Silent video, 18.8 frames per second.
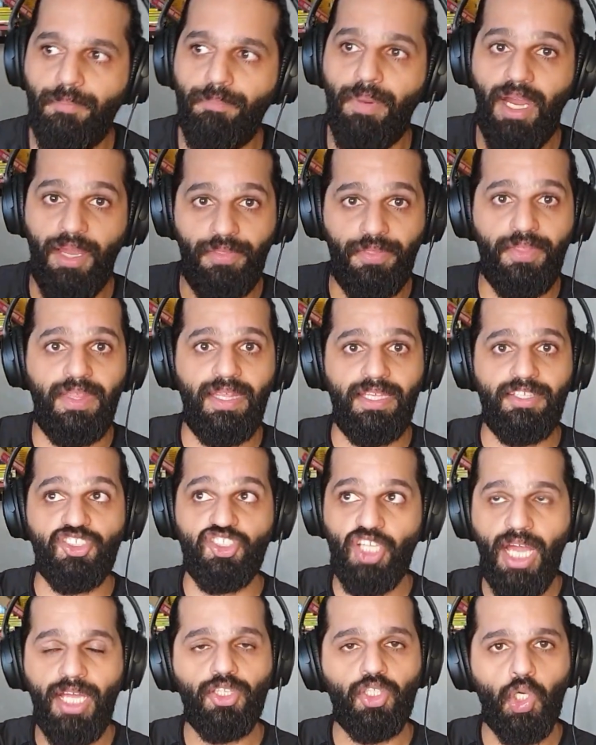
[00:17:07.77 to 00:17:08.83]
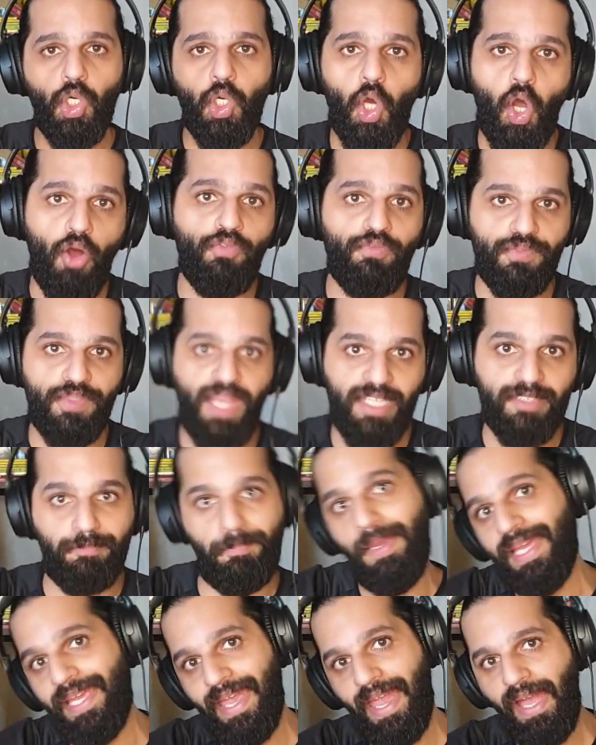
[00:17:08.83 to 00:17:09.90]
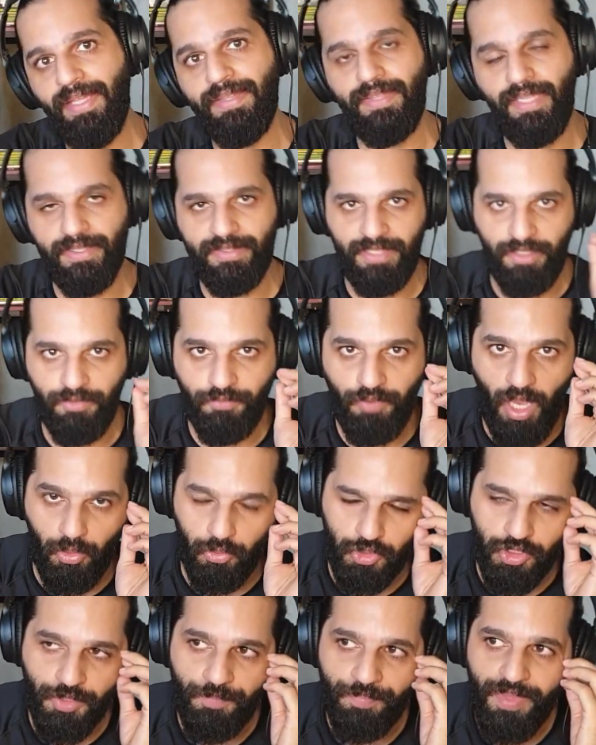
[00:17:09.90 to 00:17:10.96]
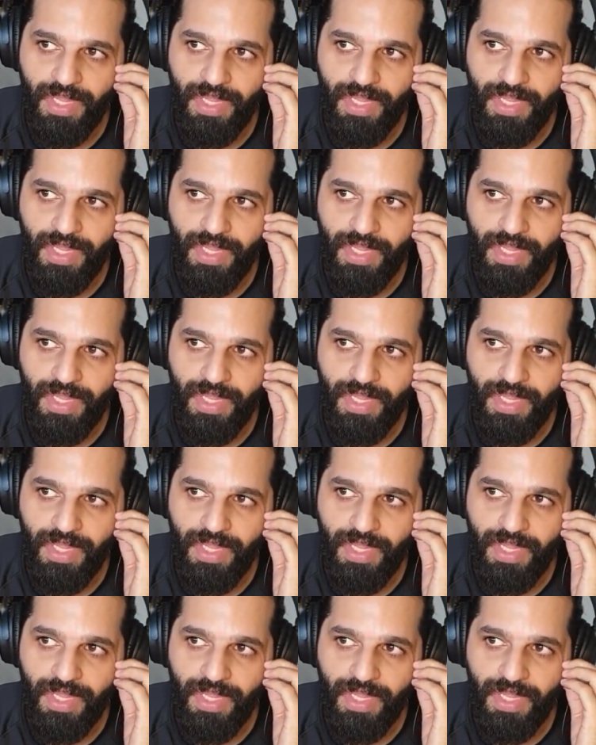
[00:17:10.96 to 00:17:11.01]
by the shadow of that big head that he found.